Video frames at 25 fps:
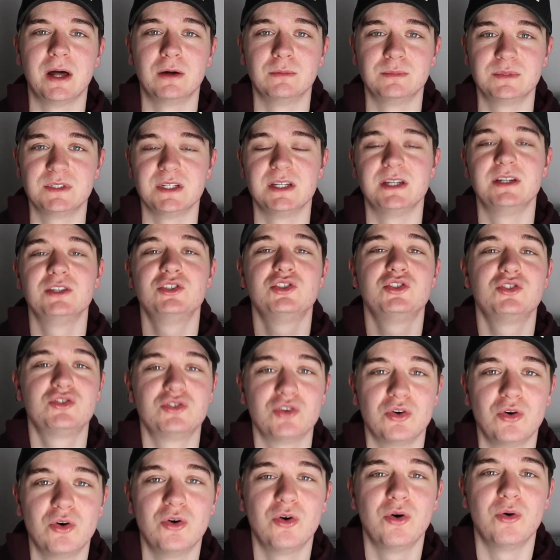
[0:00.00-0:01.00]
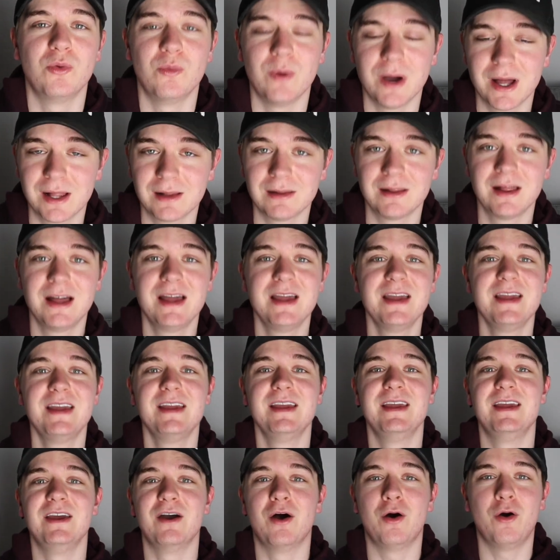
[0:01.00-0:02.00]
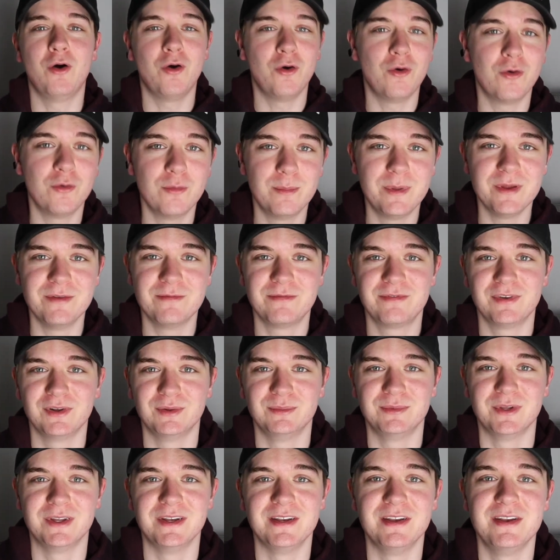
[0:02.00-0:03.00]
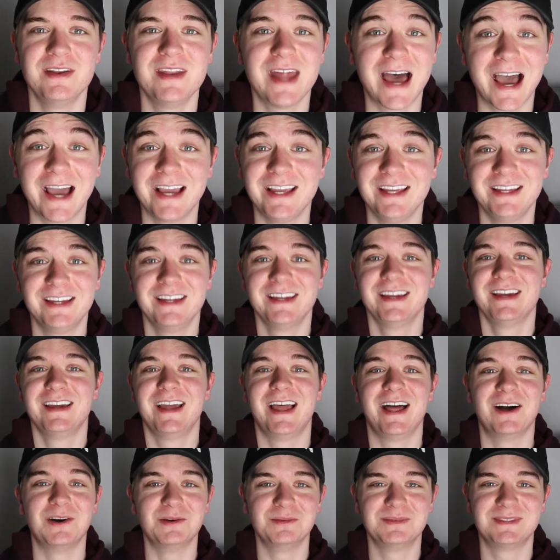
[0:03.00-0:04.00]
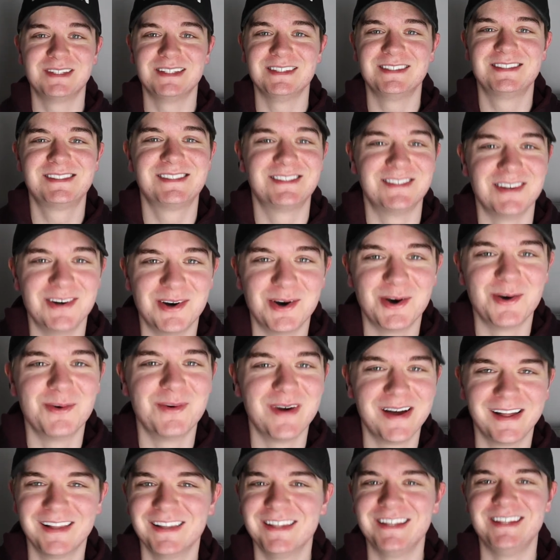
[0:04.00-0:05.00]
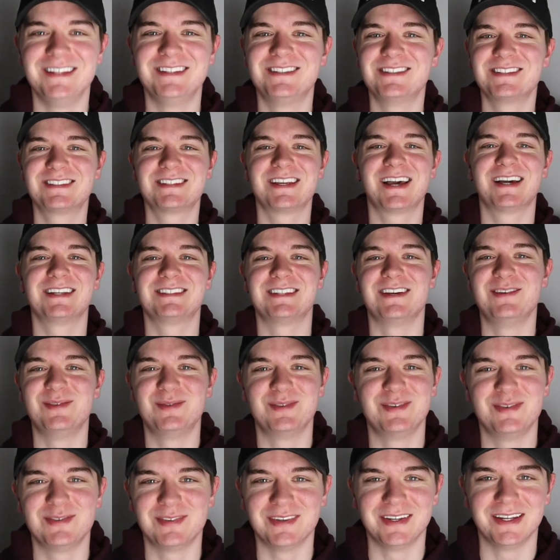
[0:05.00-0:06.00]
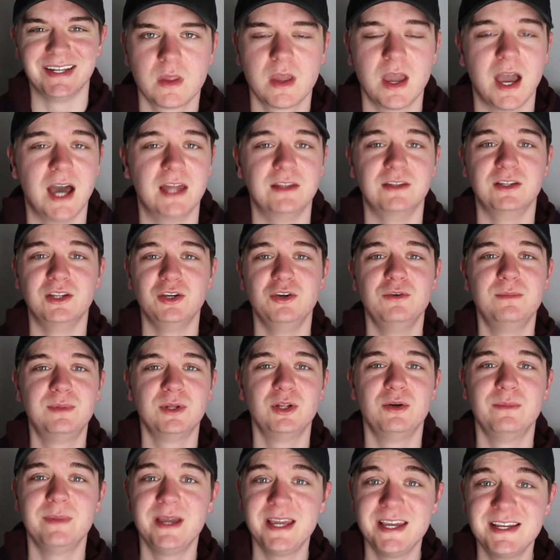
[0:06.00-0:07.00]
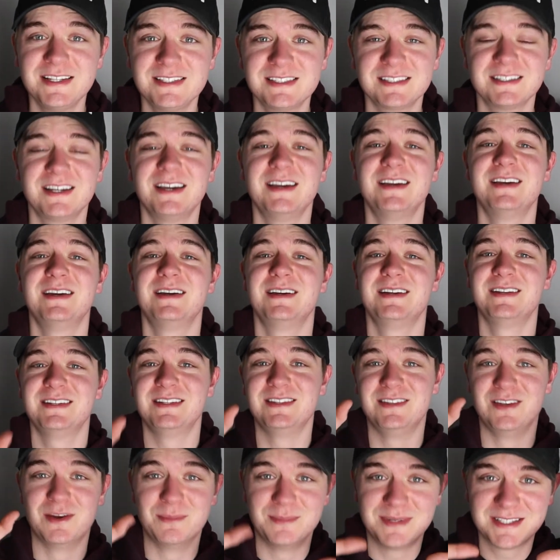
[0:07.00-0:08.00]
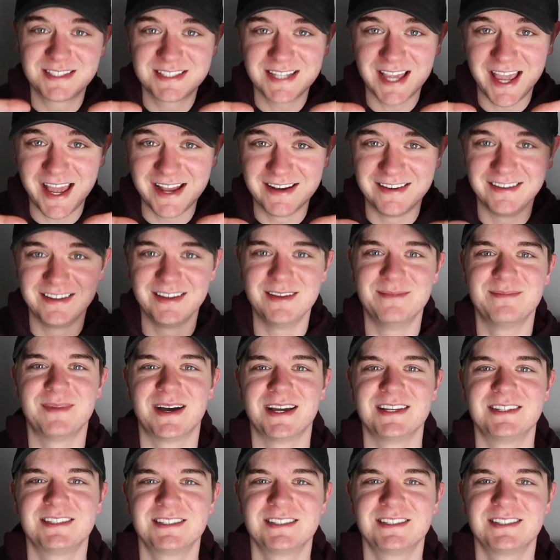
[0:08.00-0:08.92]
helped it so well. It all been filmed at night, helped it so well. It just has everything. And Lou Bloom is number 10 in my